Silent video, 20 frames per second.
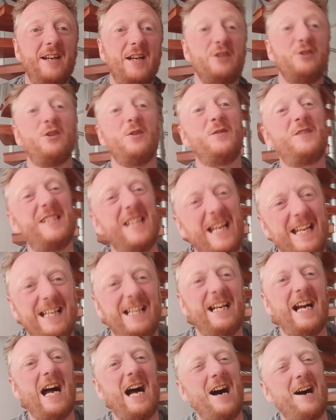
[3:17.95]
So
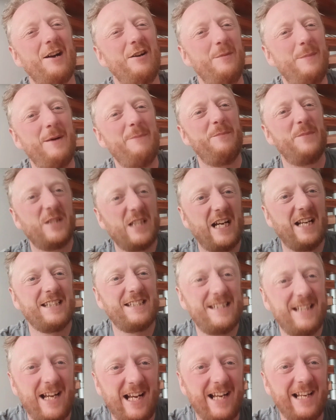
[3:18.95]
saying, I remember that
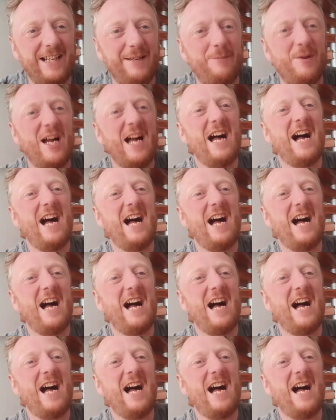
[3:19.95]
time